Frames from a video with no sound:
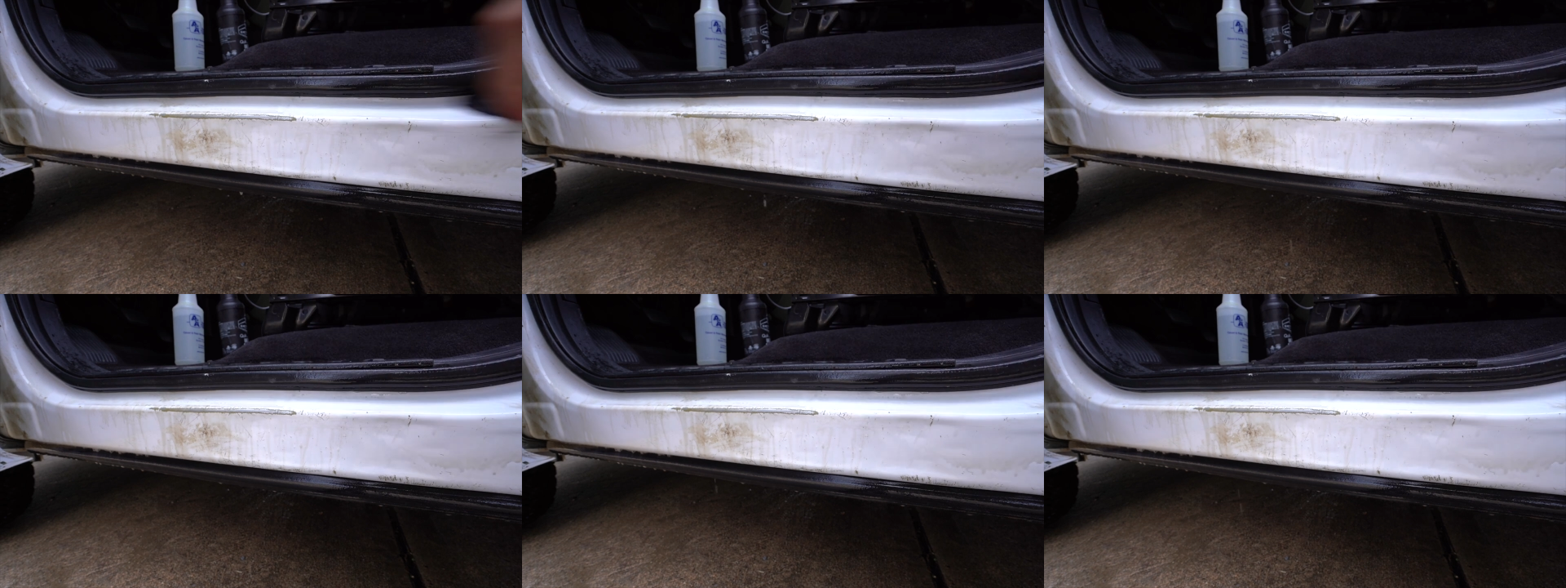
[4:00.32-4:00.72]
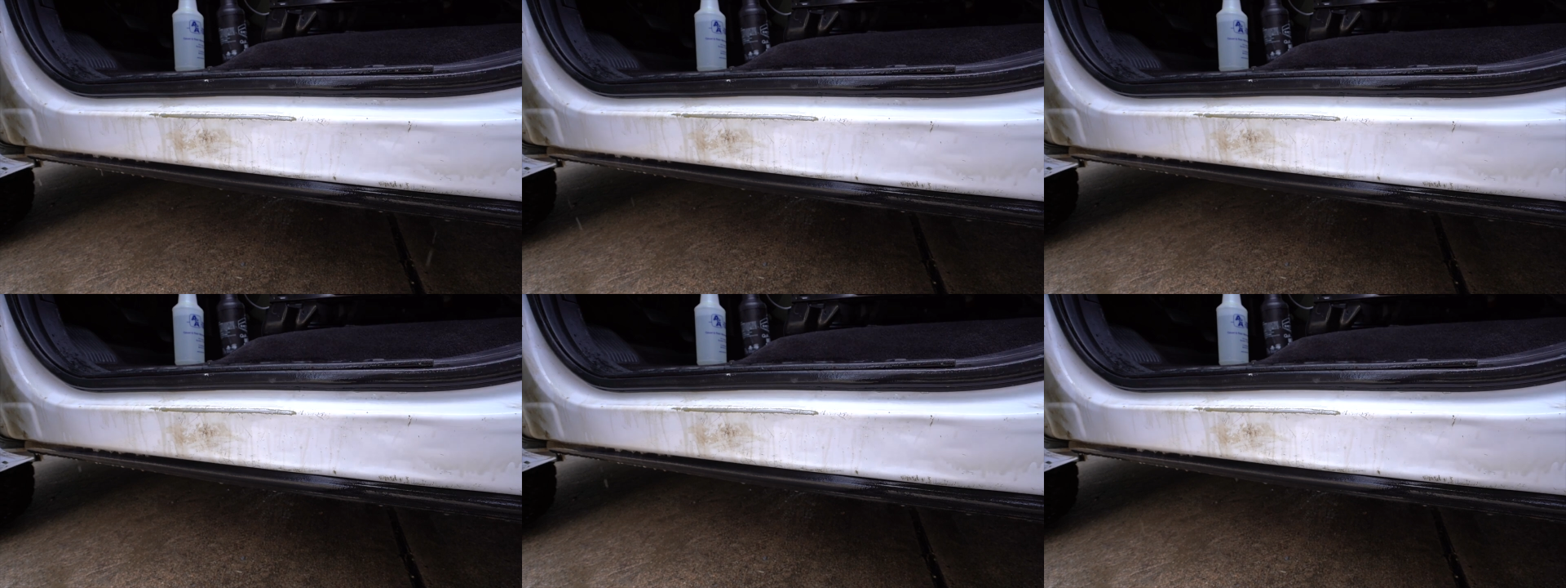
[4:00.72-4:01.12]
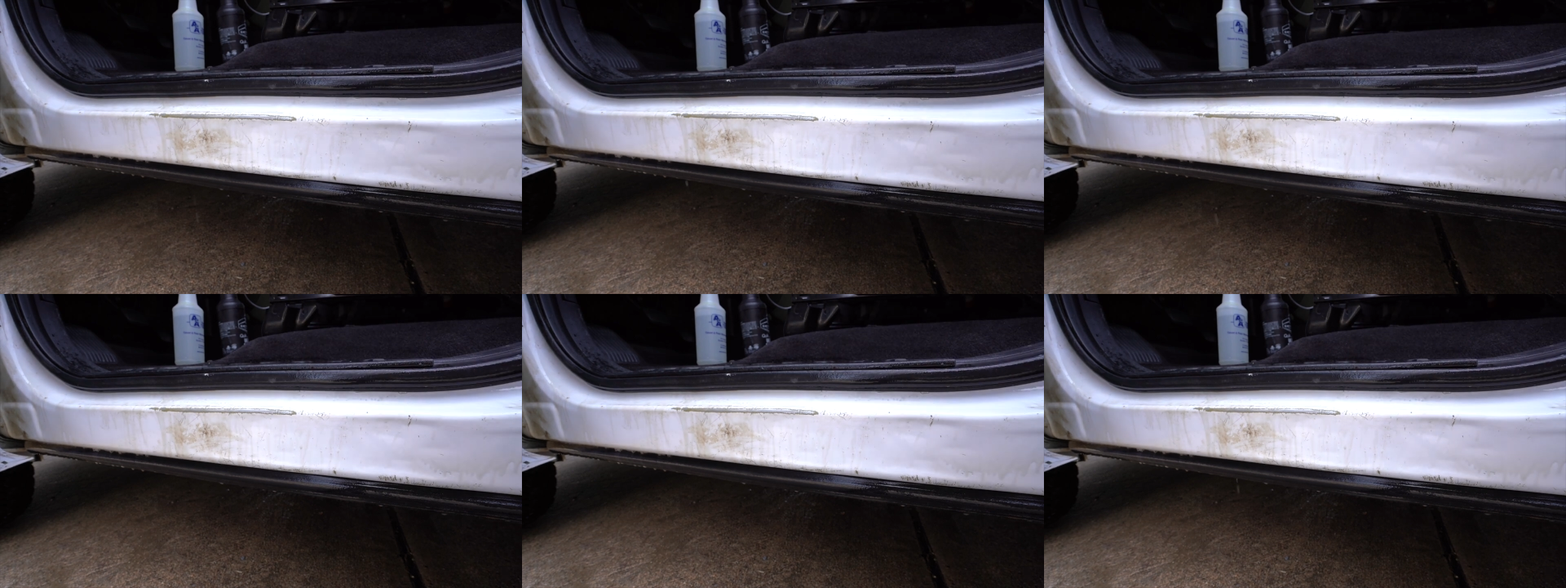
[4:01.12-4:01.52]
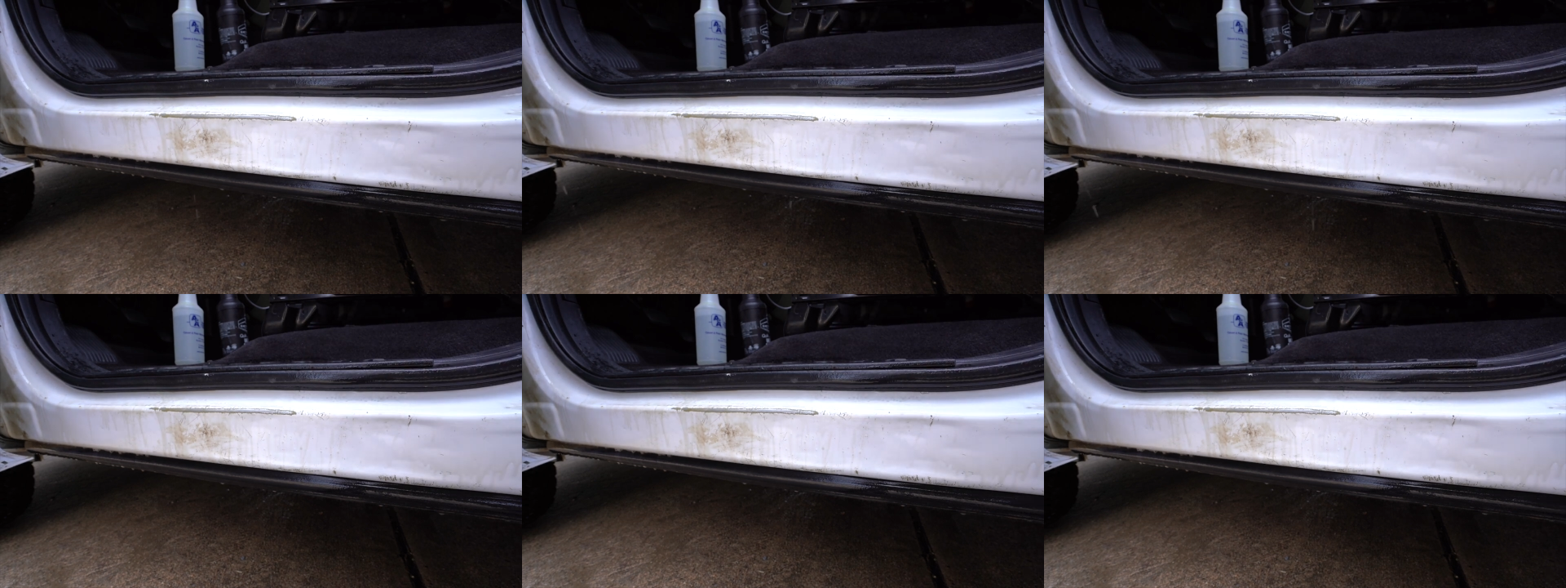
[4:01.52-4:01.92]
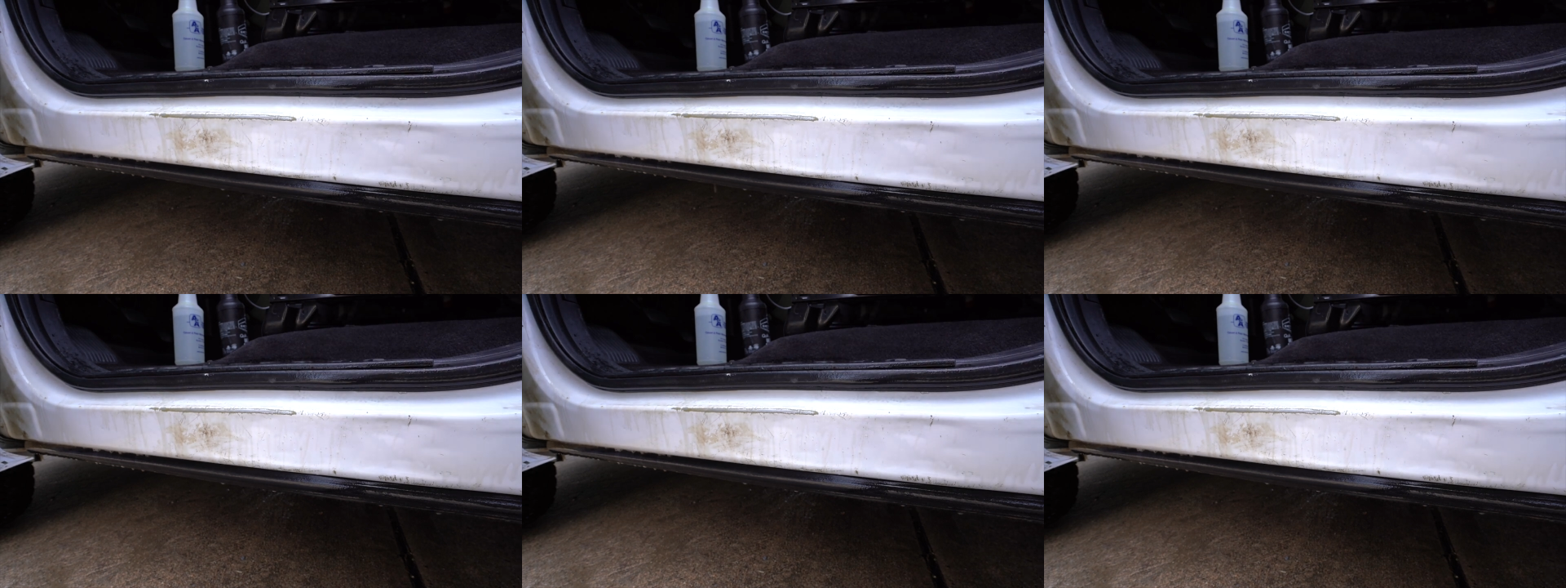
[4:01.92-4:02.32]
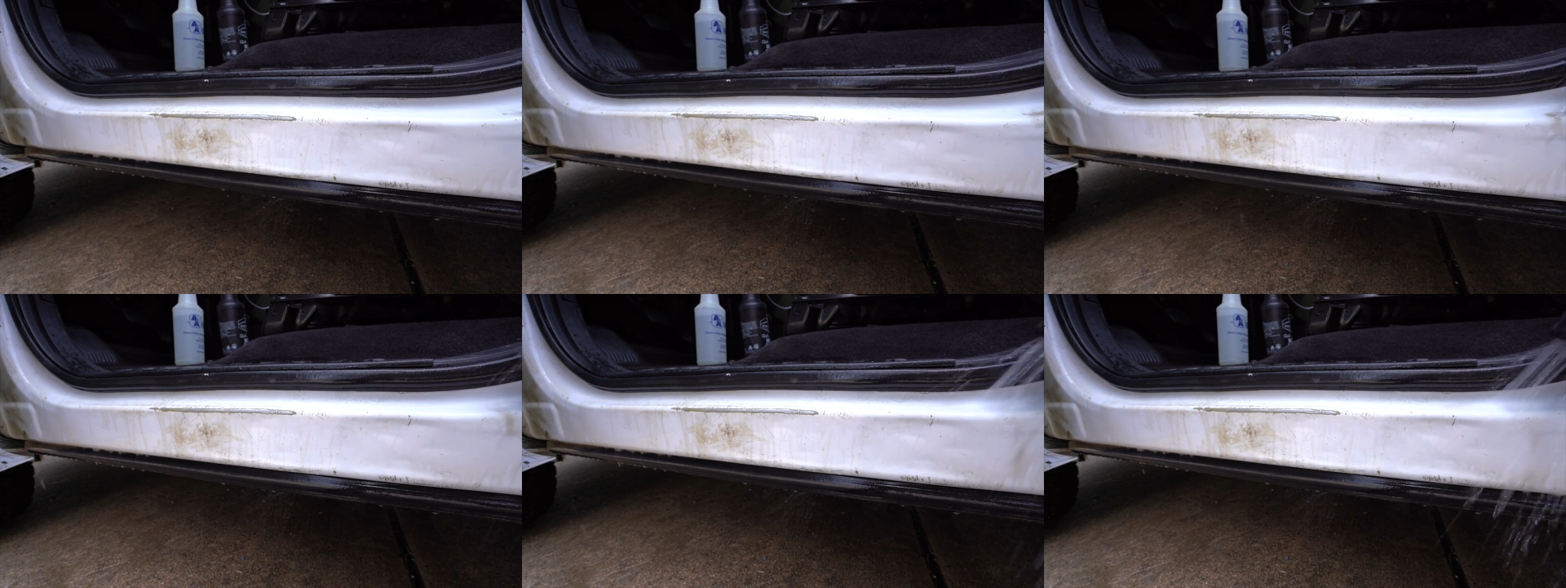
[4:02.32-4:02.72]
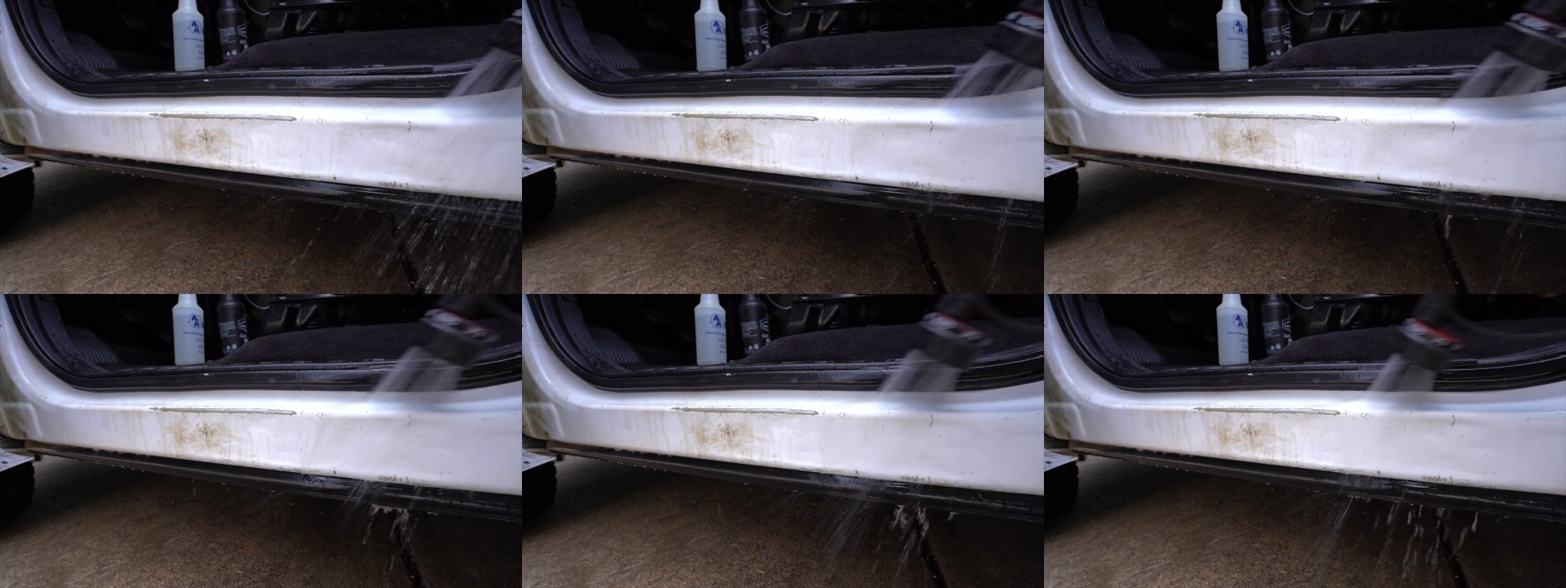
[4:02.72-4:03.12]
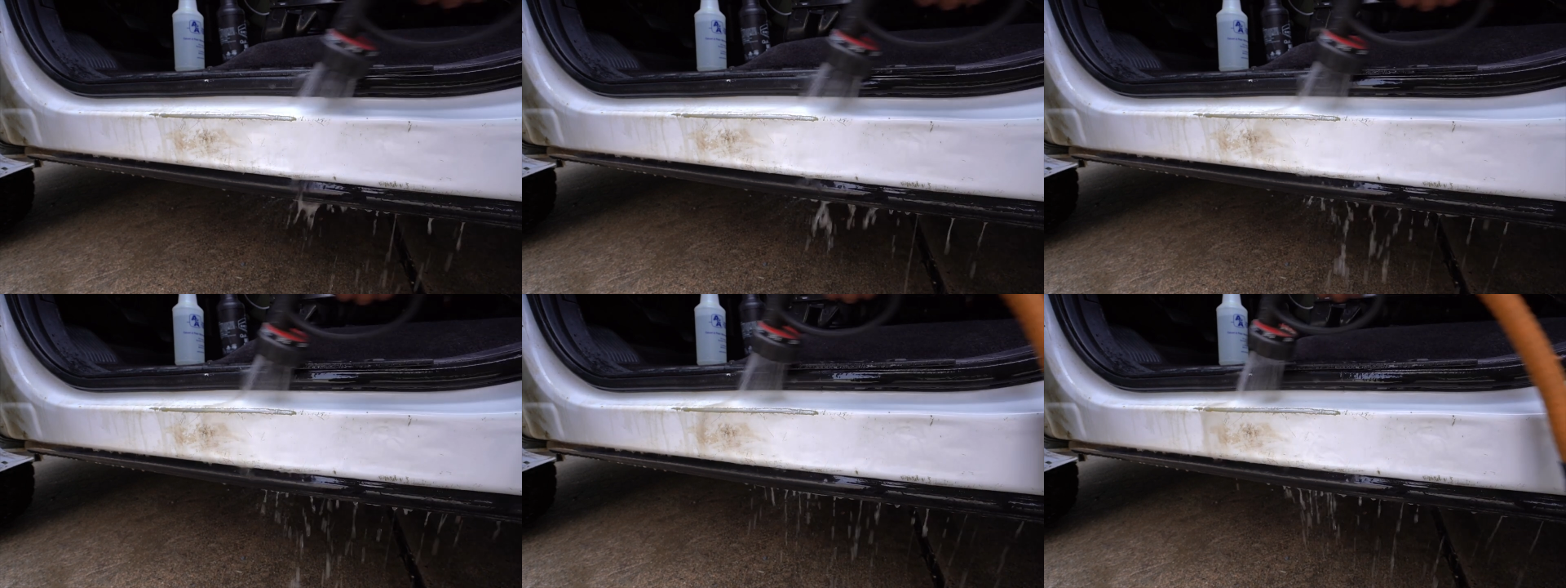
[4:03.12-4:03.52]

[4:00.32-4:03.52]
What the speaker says: (no speaker visible)